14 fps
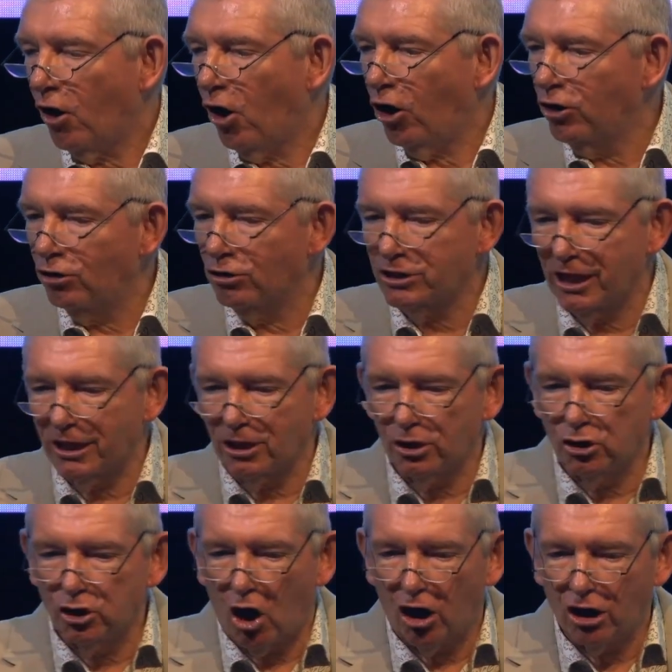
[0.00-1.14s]
All those little
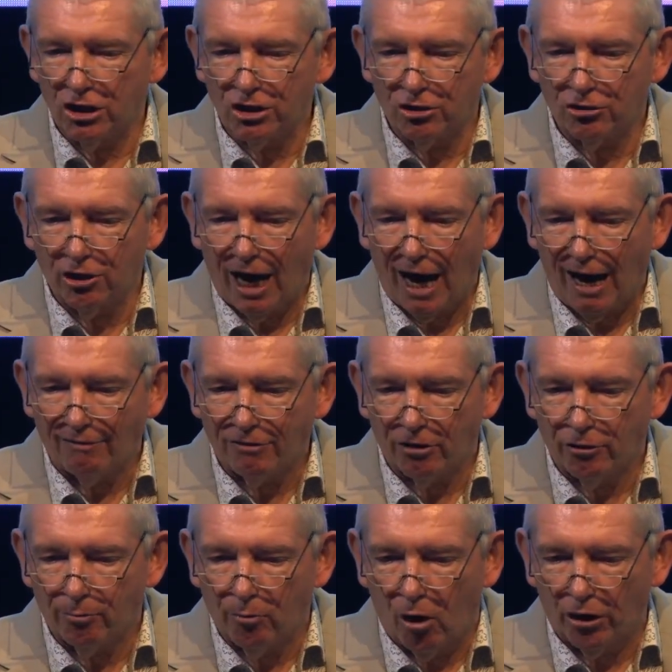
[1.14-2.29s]
joys that you have
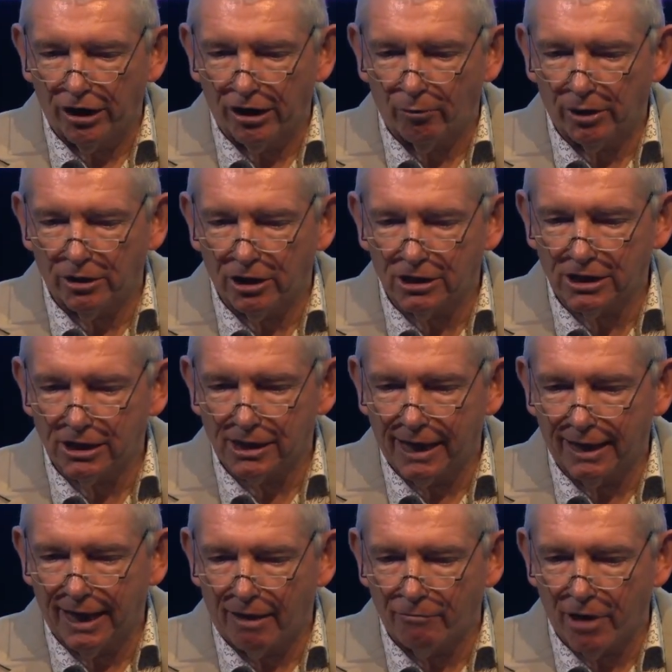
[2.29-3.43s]
on a morning when you're
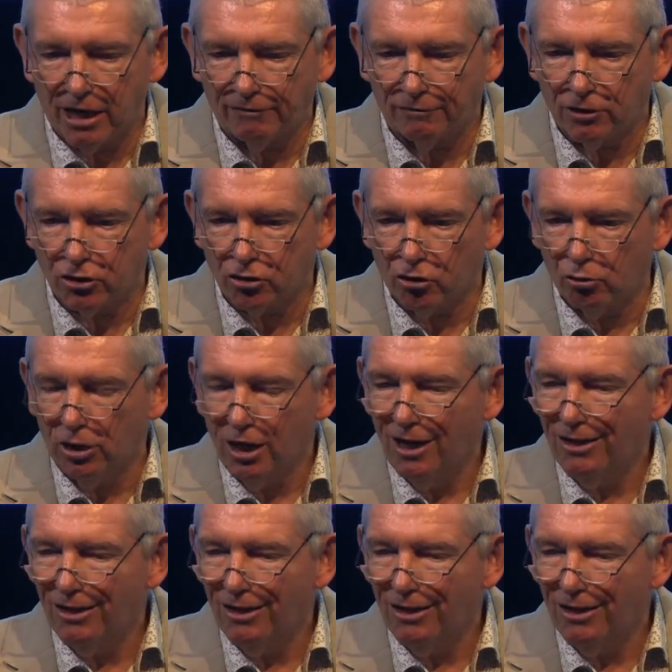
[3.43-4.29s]
saying, get ready for school,